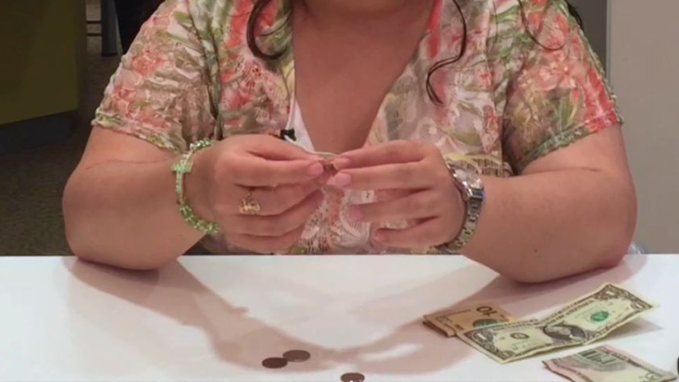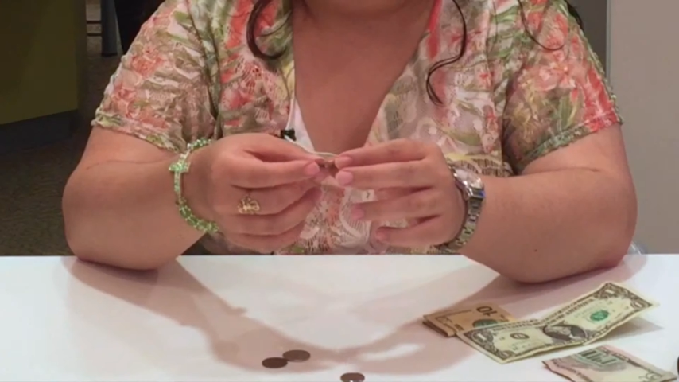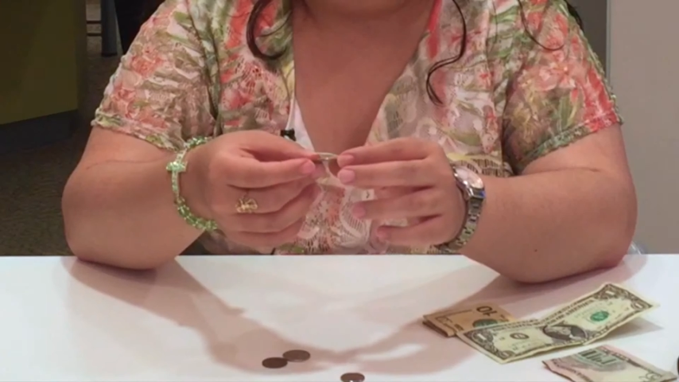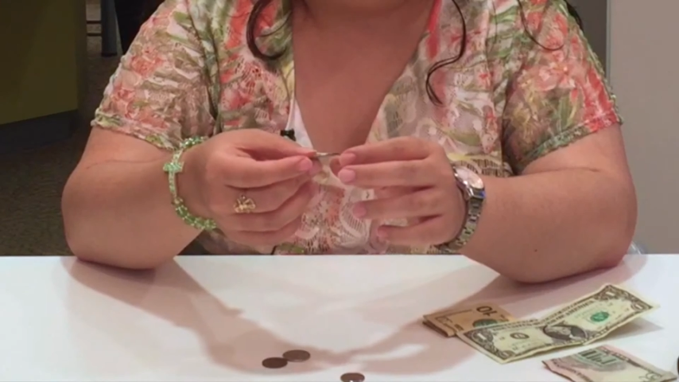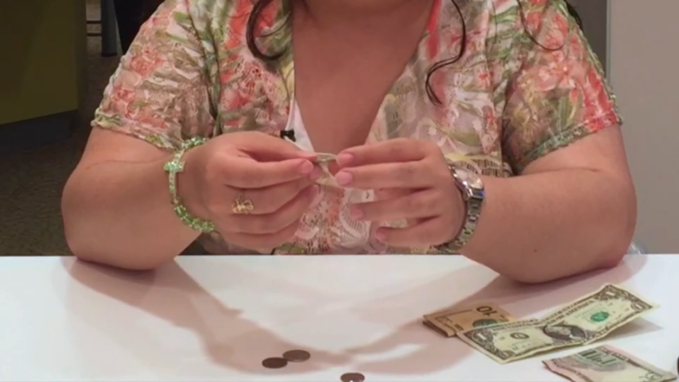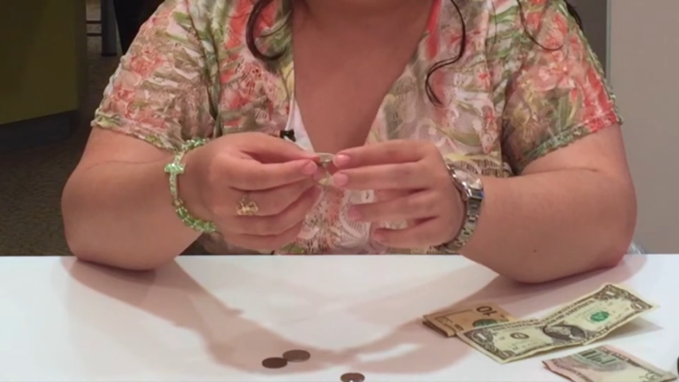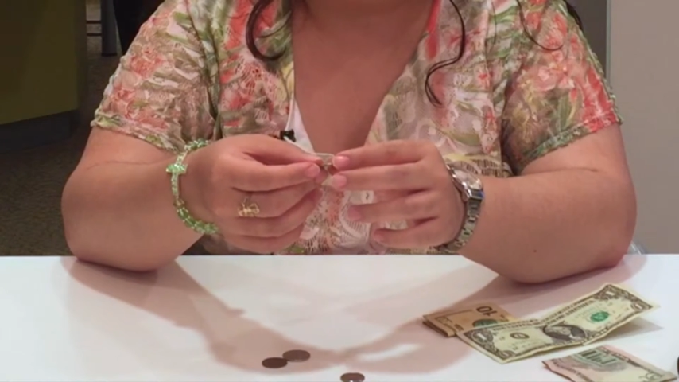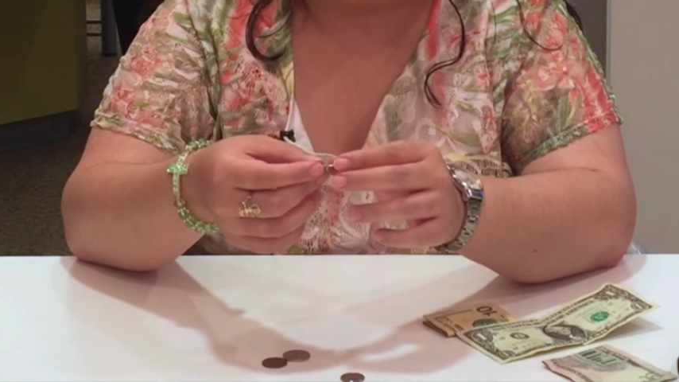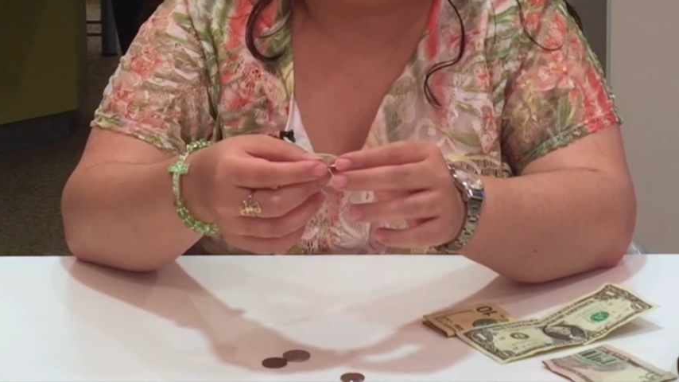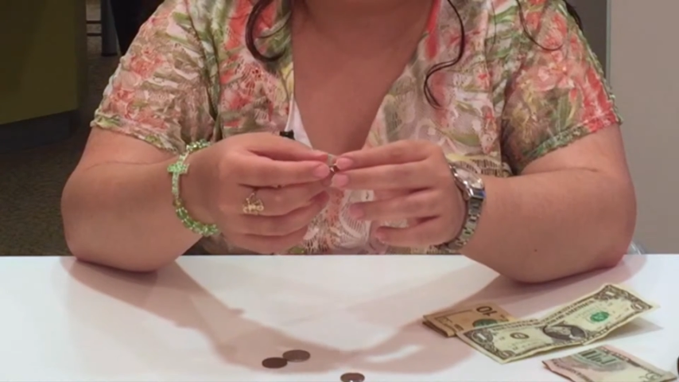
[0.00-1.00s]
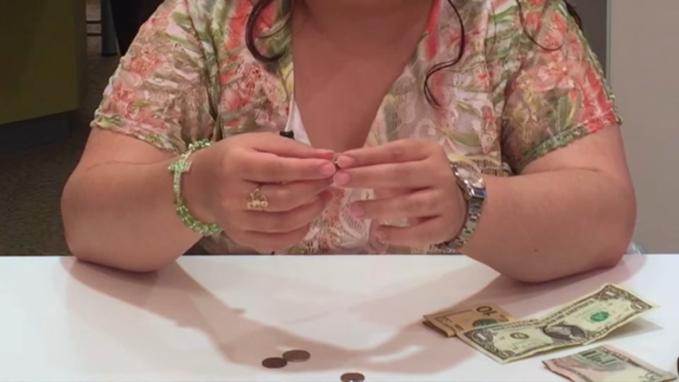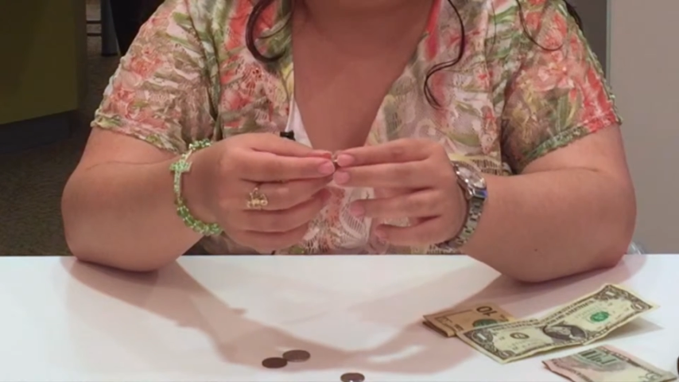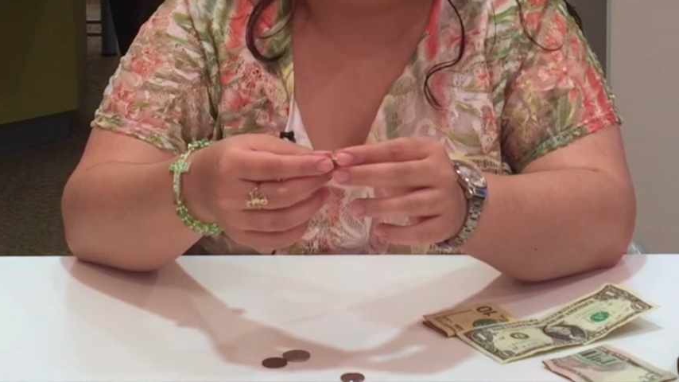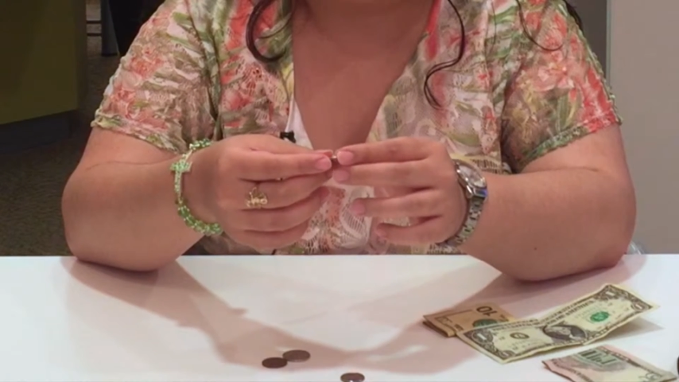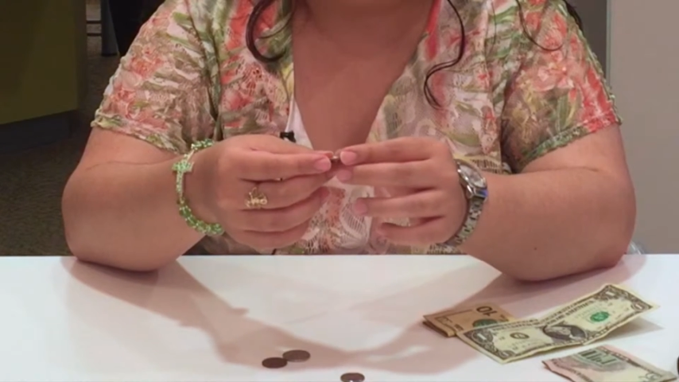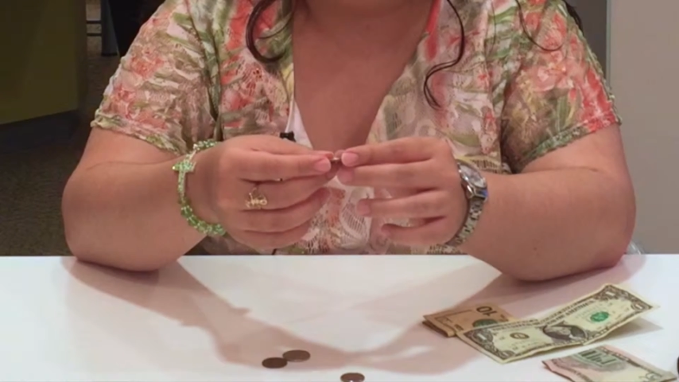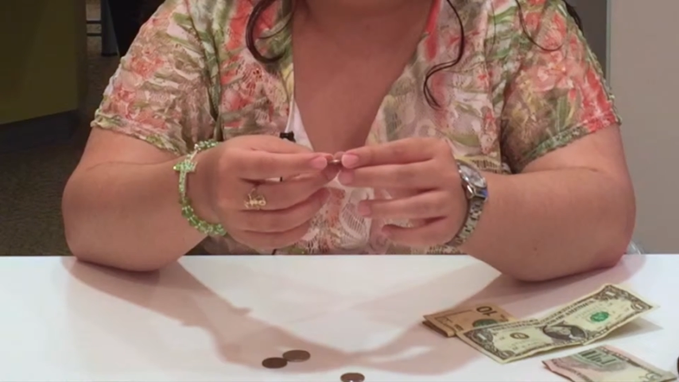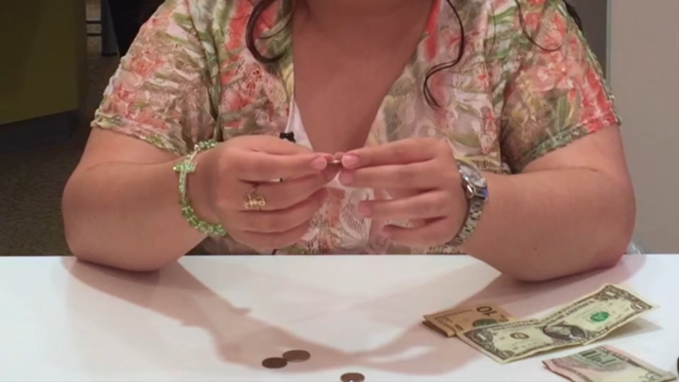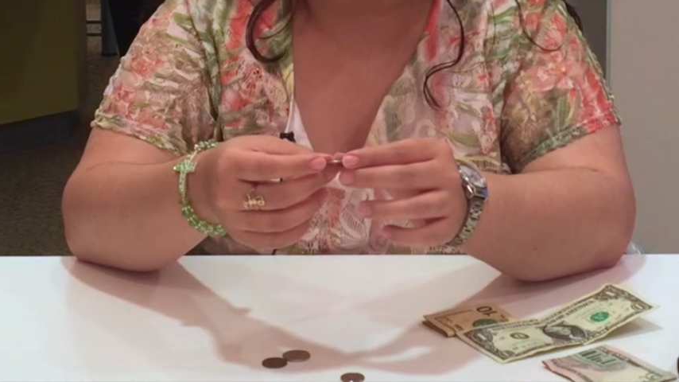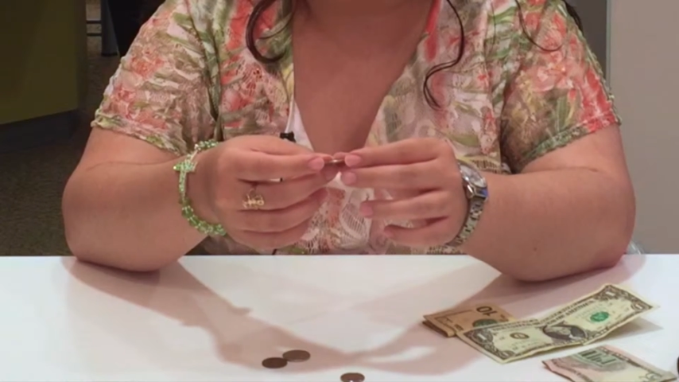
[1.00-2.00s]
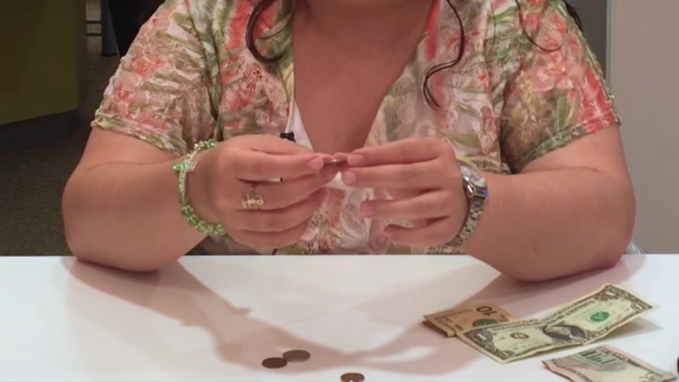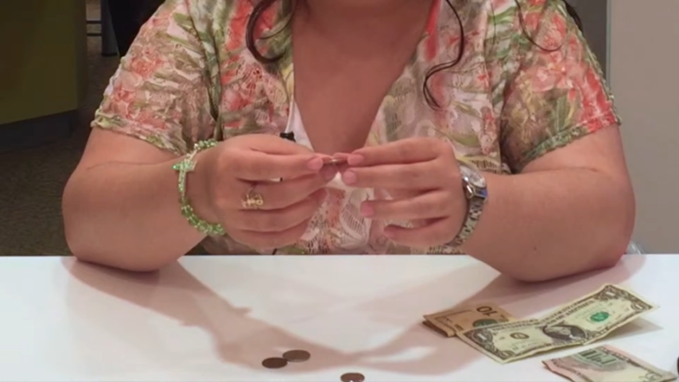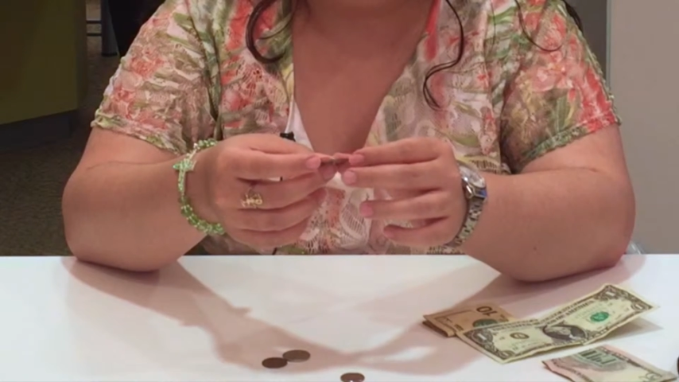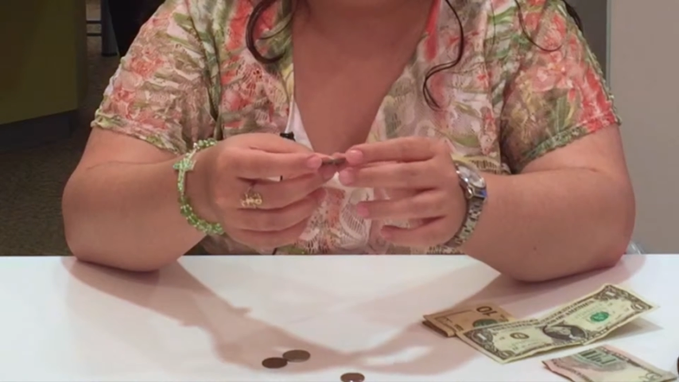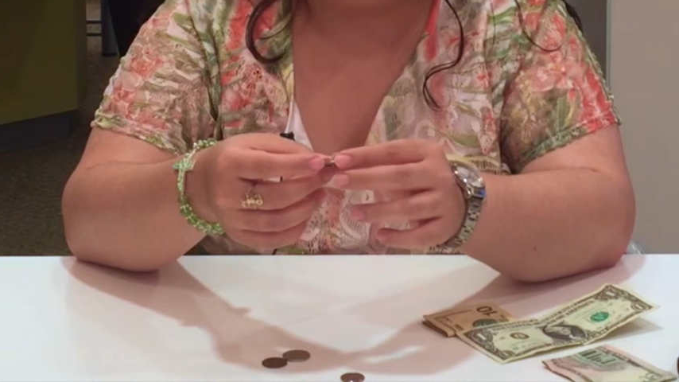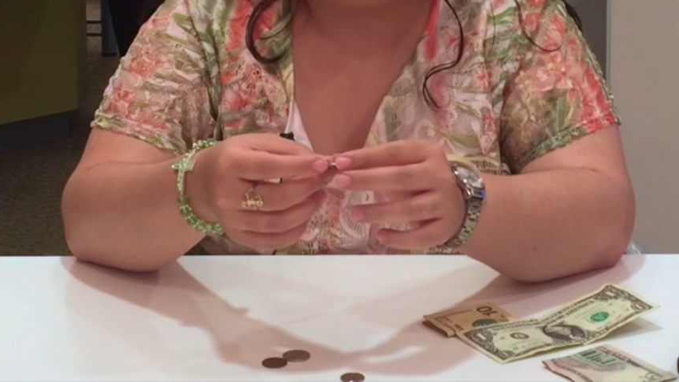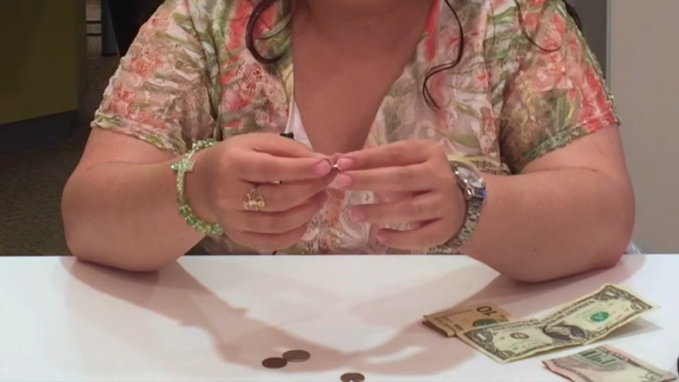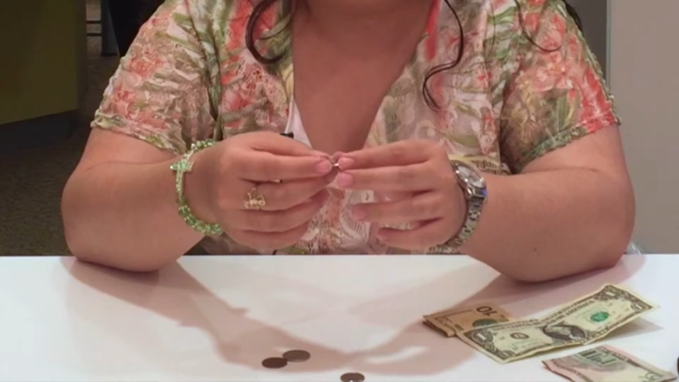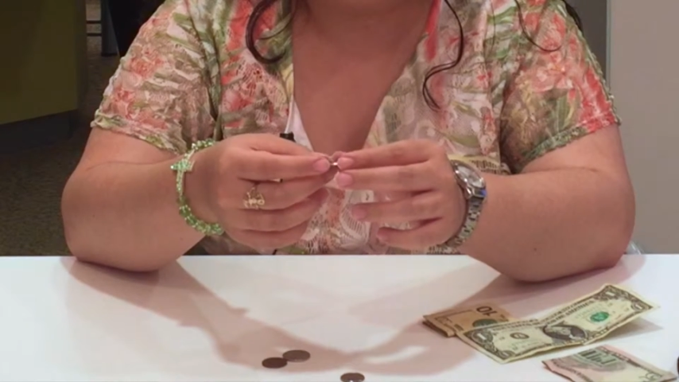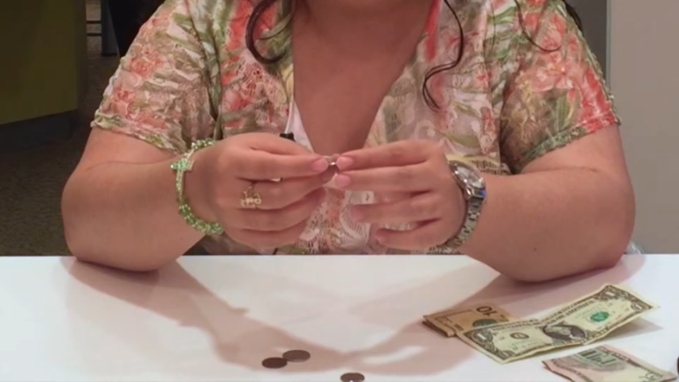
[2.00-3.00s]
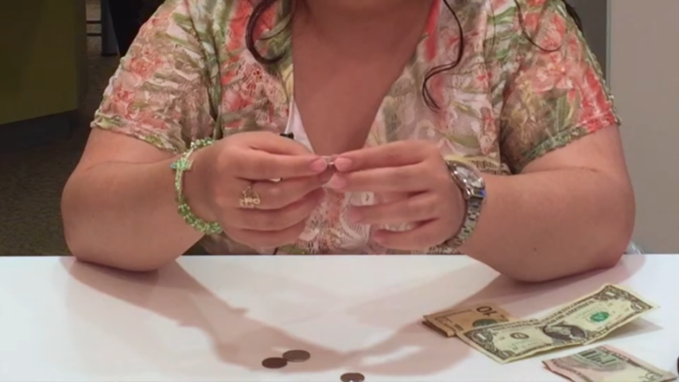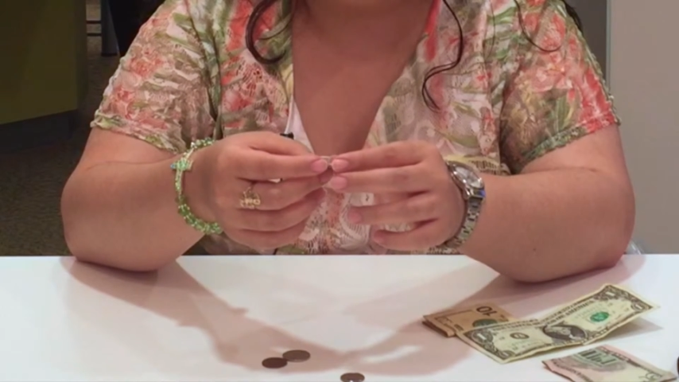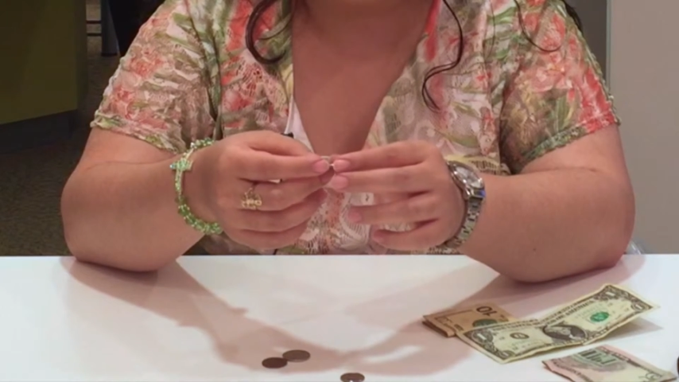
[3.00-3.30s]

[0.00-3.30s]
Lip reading: No face is visible, so there are no lips to read.